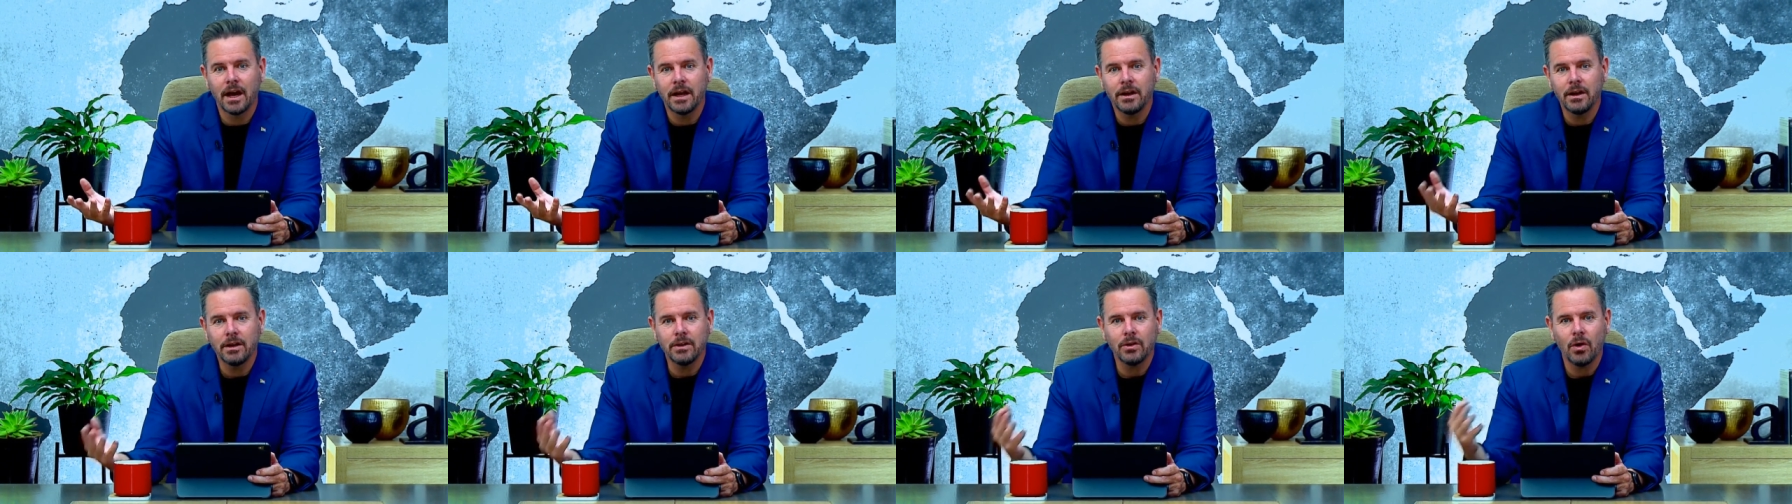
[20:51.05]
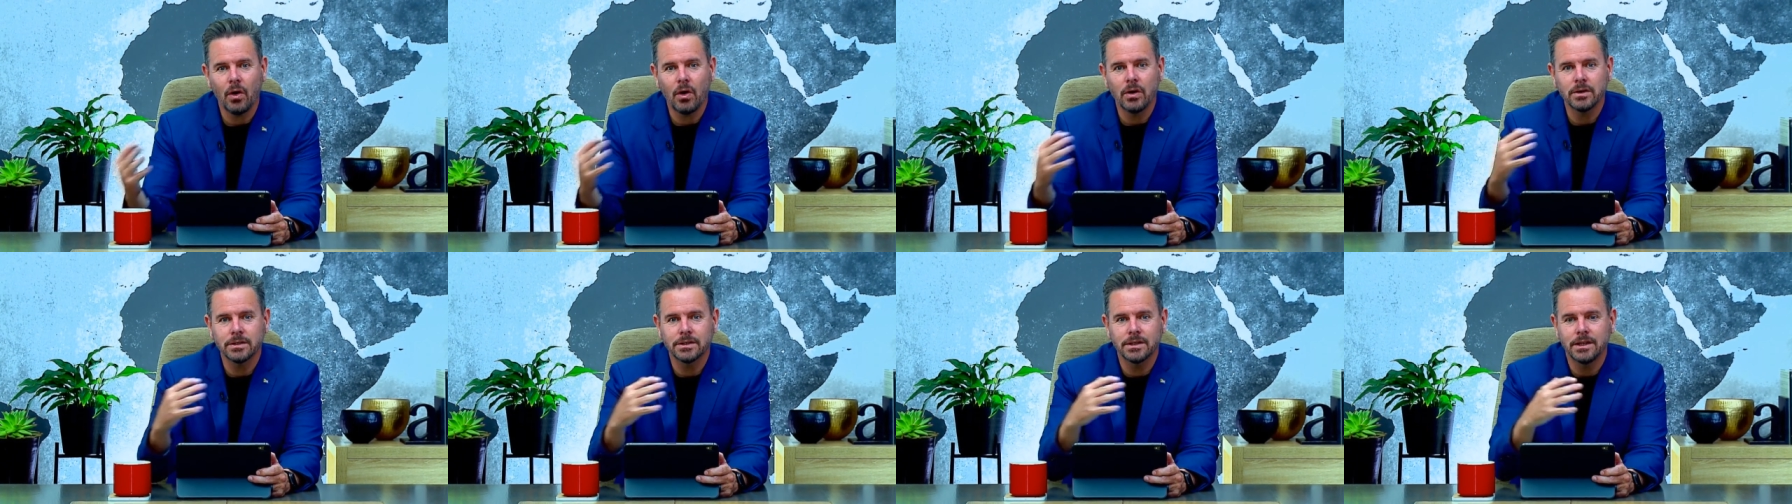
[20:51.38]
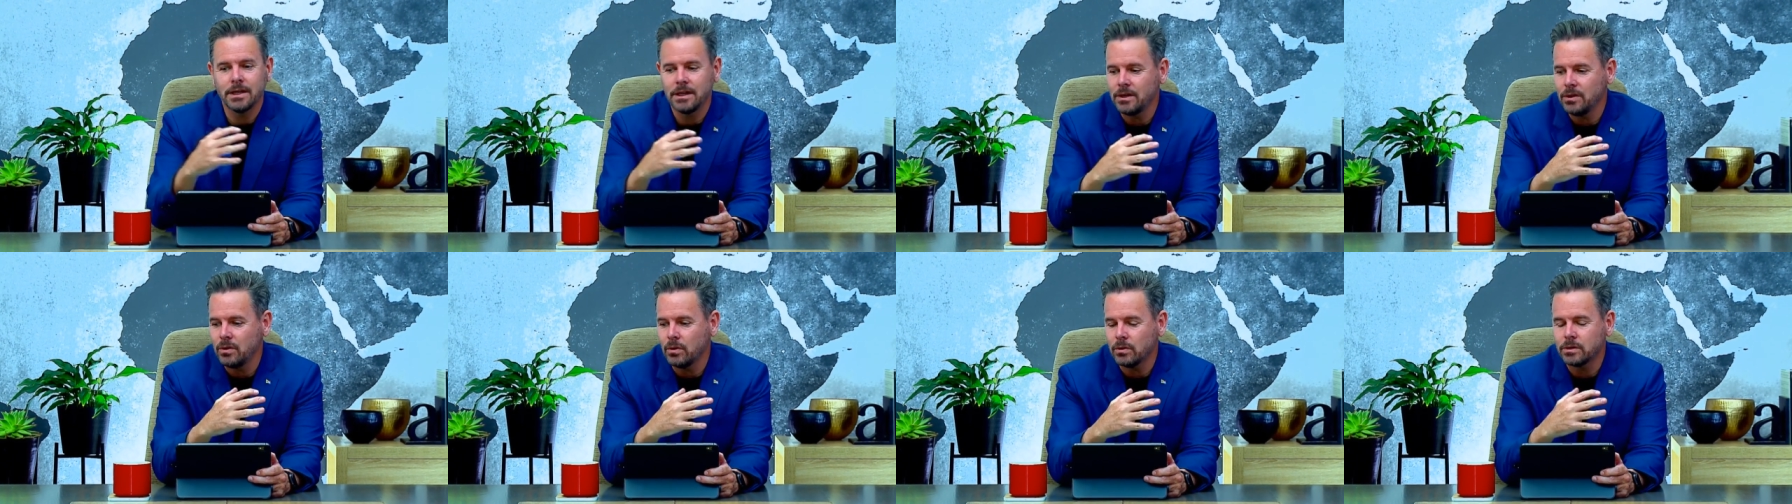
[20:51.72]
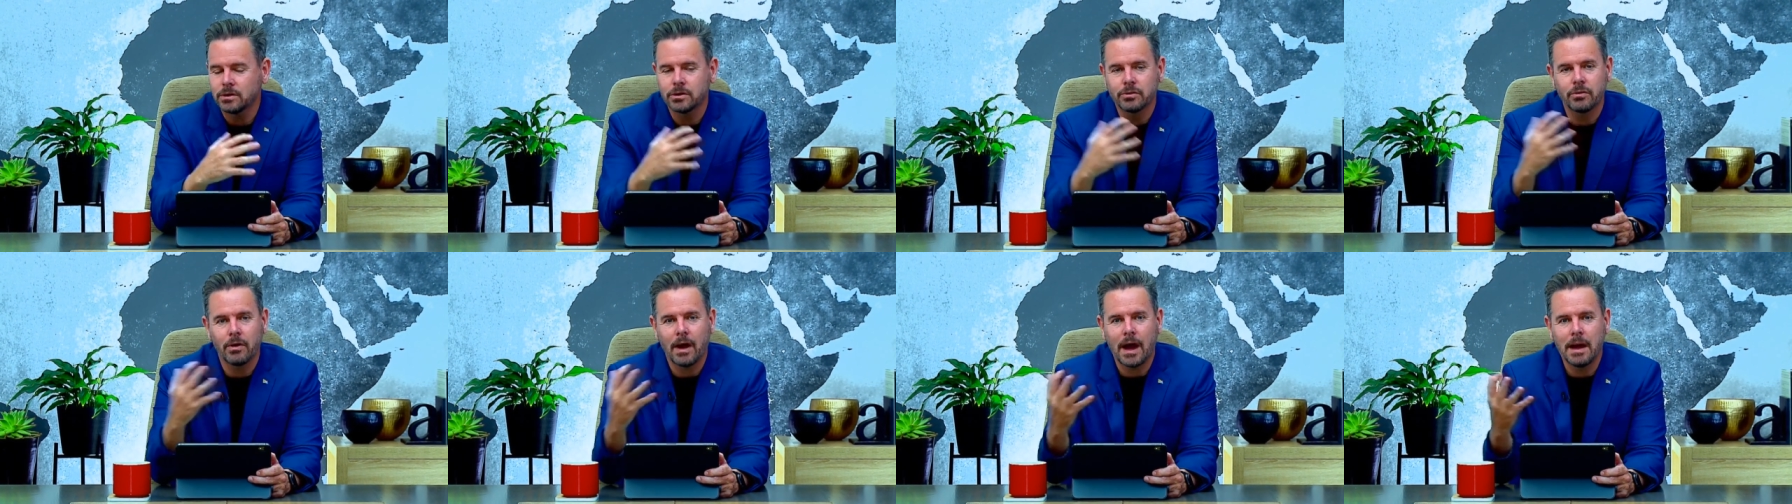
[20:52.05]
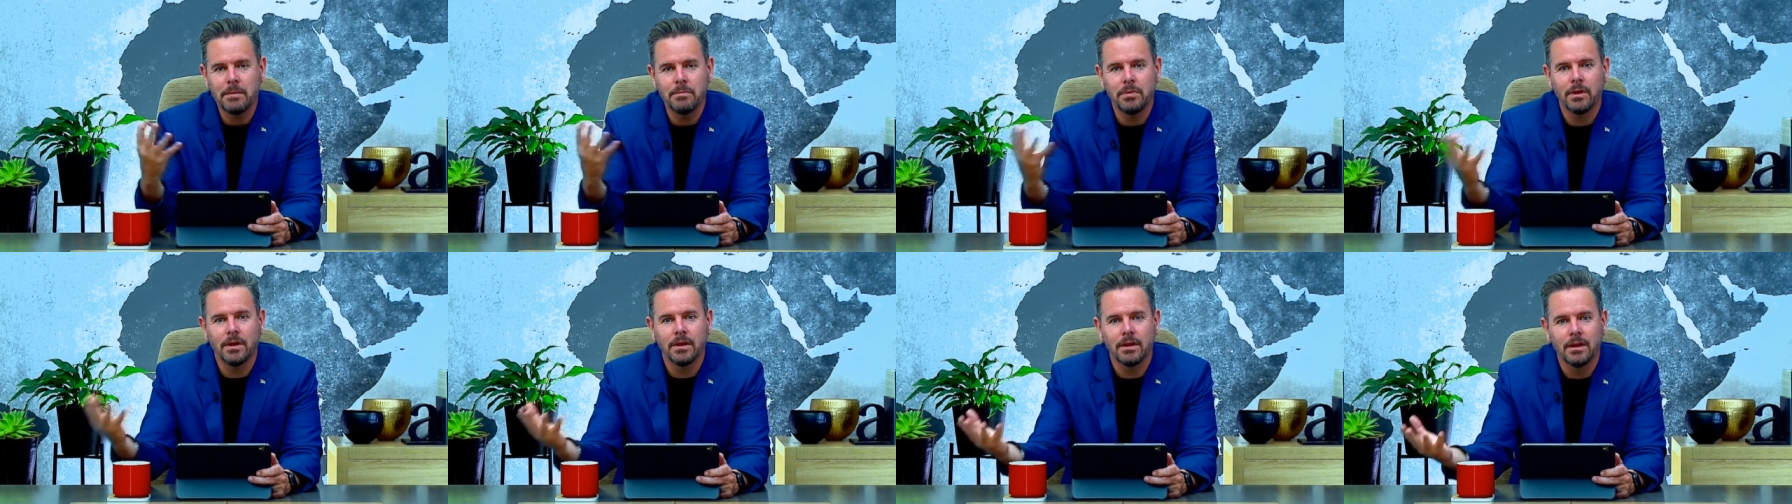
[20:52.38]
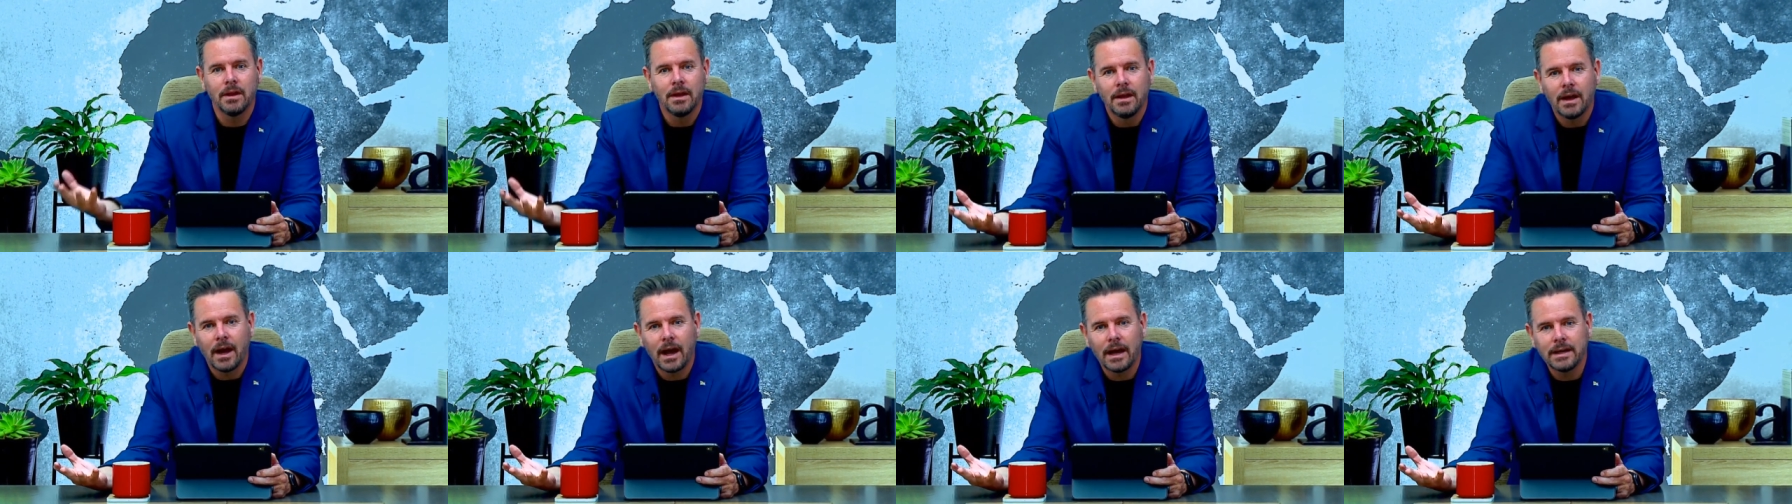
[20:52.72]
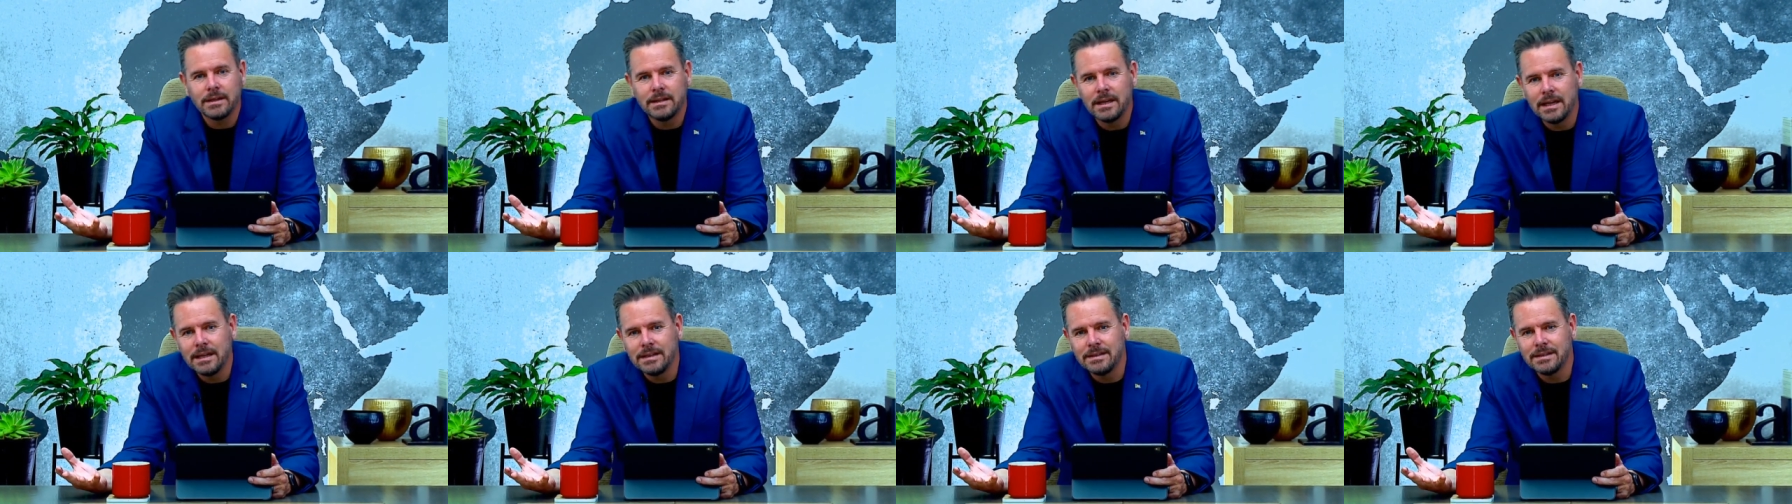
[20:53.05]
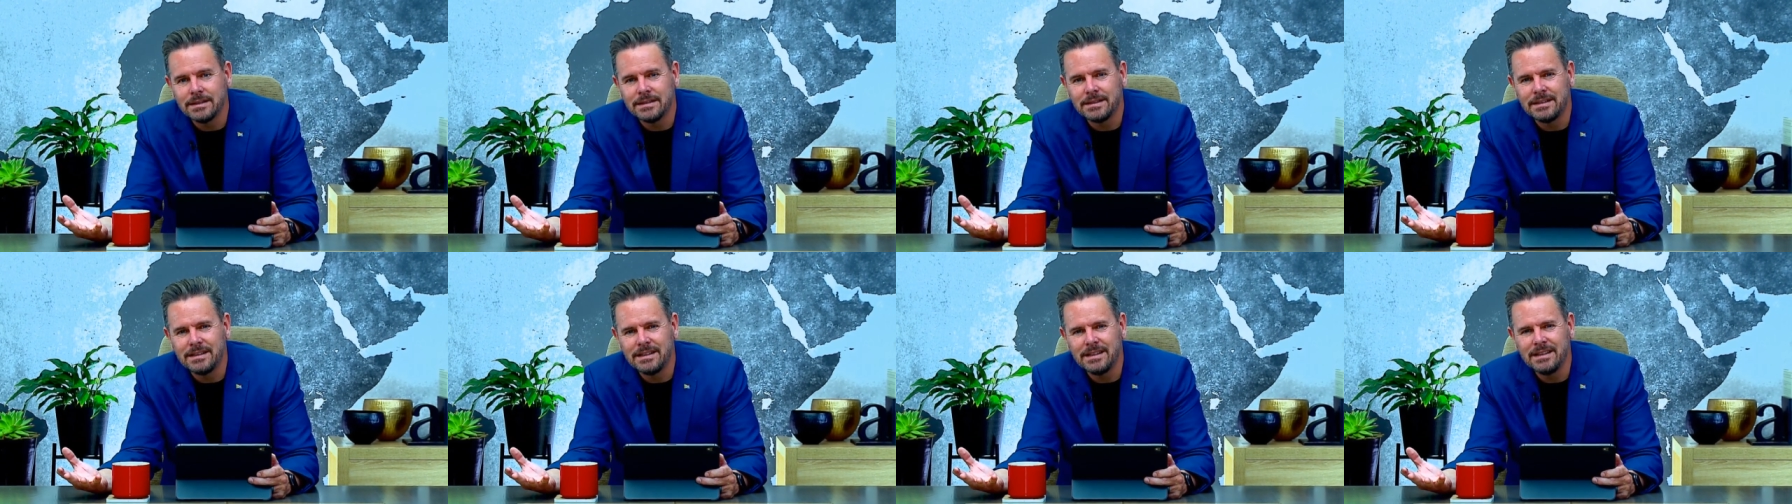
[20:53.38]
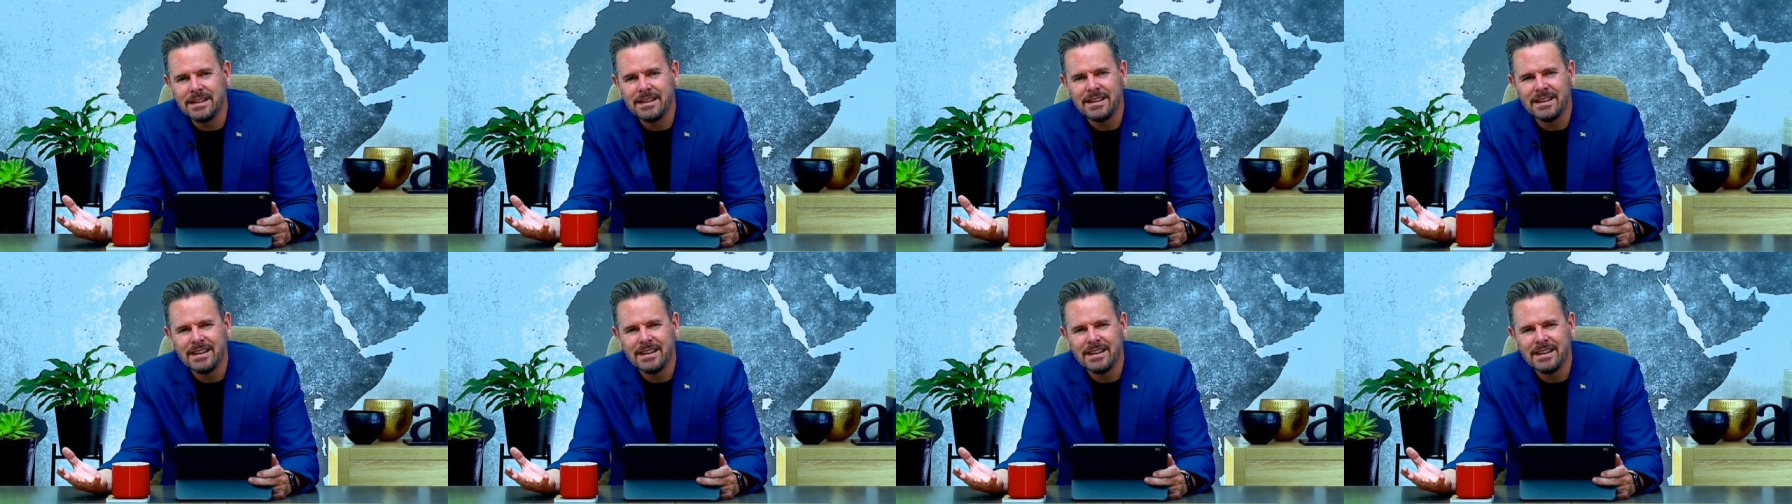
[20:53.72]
I'm not asking your tribal identity.